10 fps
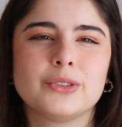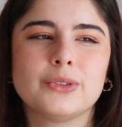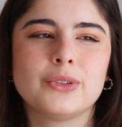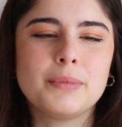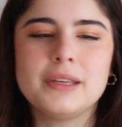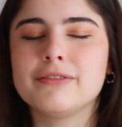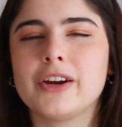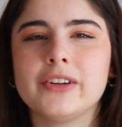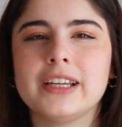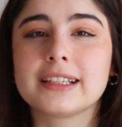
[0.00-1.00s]
to be
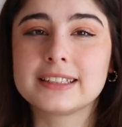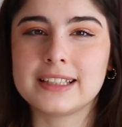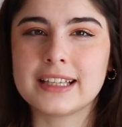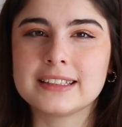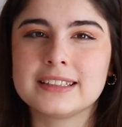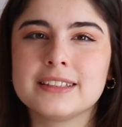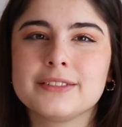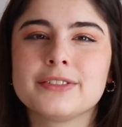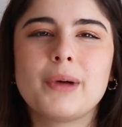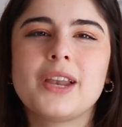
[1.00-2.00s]
very
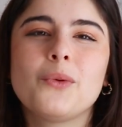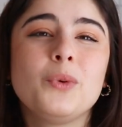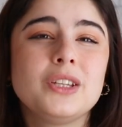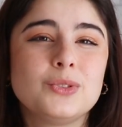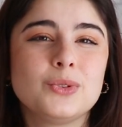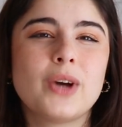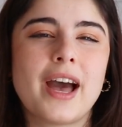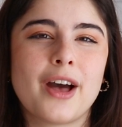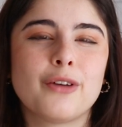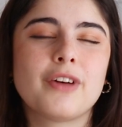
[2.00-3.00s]
extensive, but we do
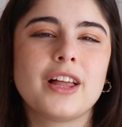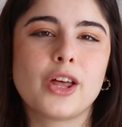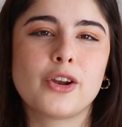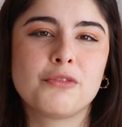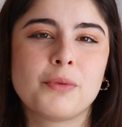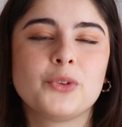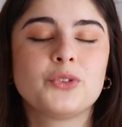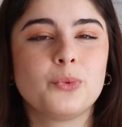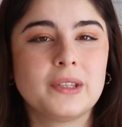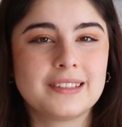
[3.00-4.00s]
have a lot of
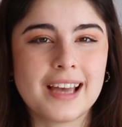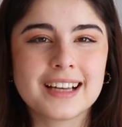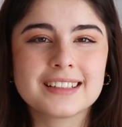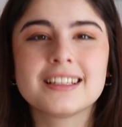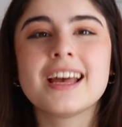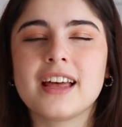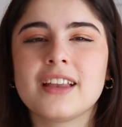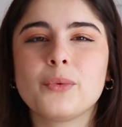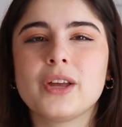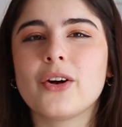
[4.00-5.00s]
posts with text, and
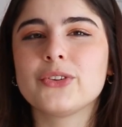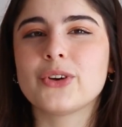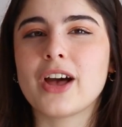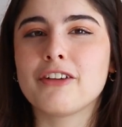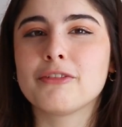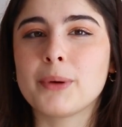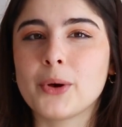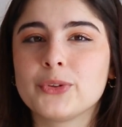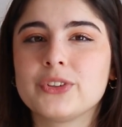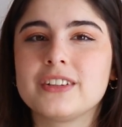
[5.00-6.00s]
then we also have
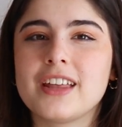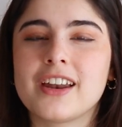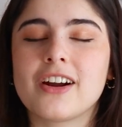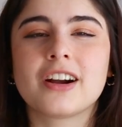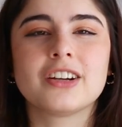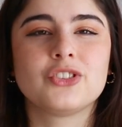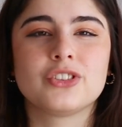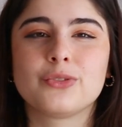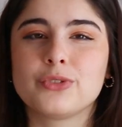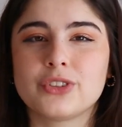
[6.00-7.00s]
posts that are
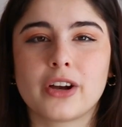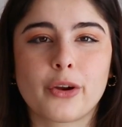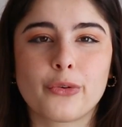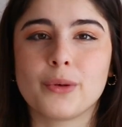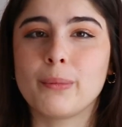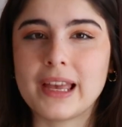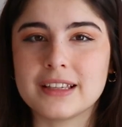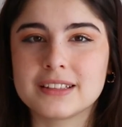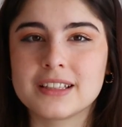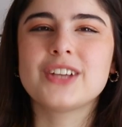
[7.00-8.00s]
just photography
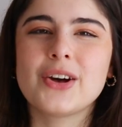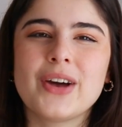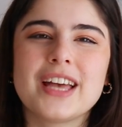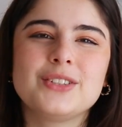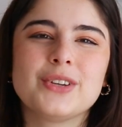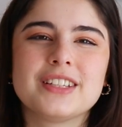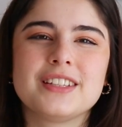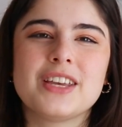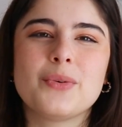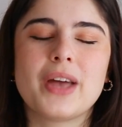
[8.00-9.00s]
based. So as you can
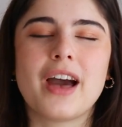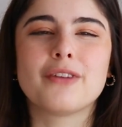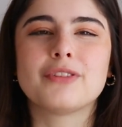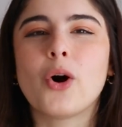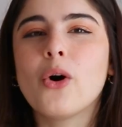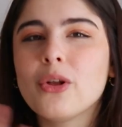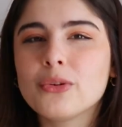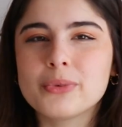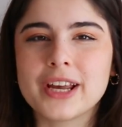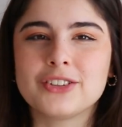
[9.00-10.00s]
see, we have a
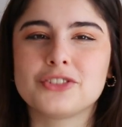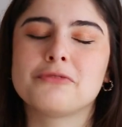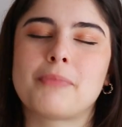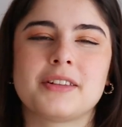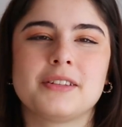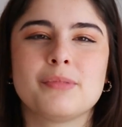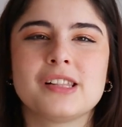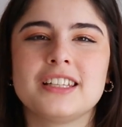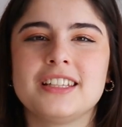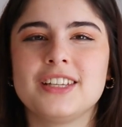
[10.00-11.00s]
whole range of
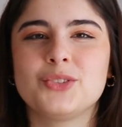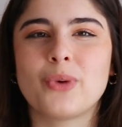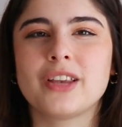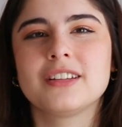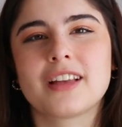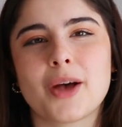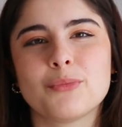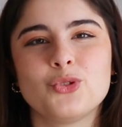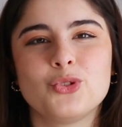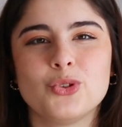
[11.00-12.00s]
possibilities when it
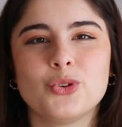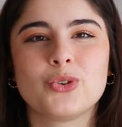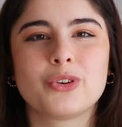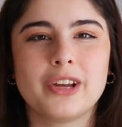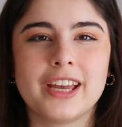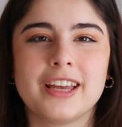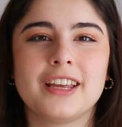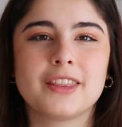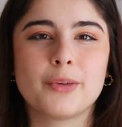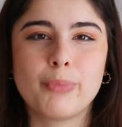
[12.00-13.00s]
comes to
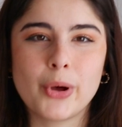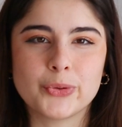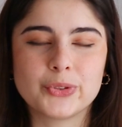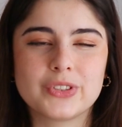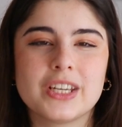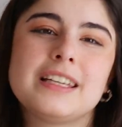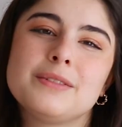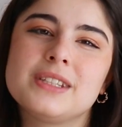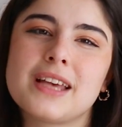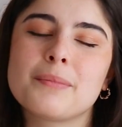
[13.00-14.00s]
creating the posts.
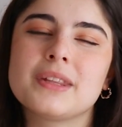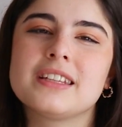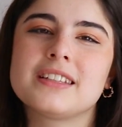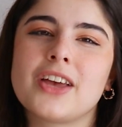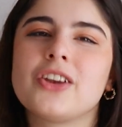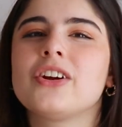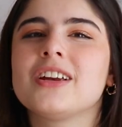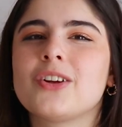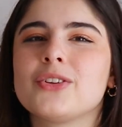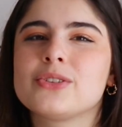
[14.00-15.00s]
Since I'm a designer
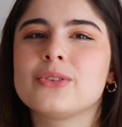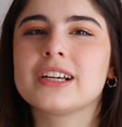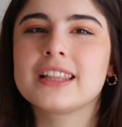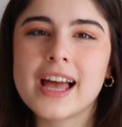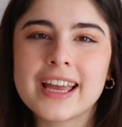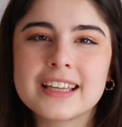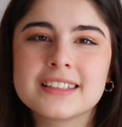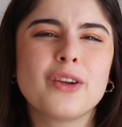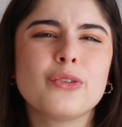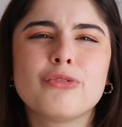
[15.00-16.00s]
and also the
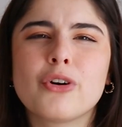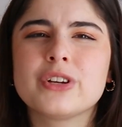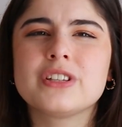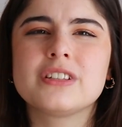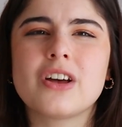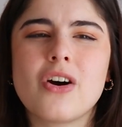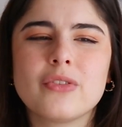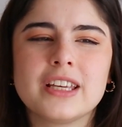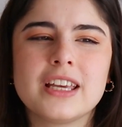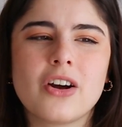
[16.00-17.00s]
client, I don't focus
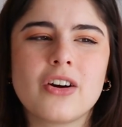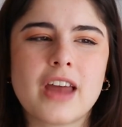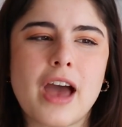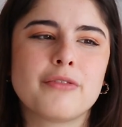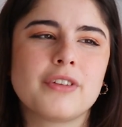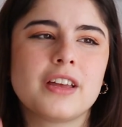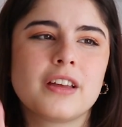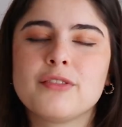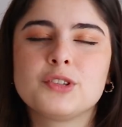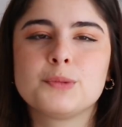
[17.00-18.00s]
only on having 5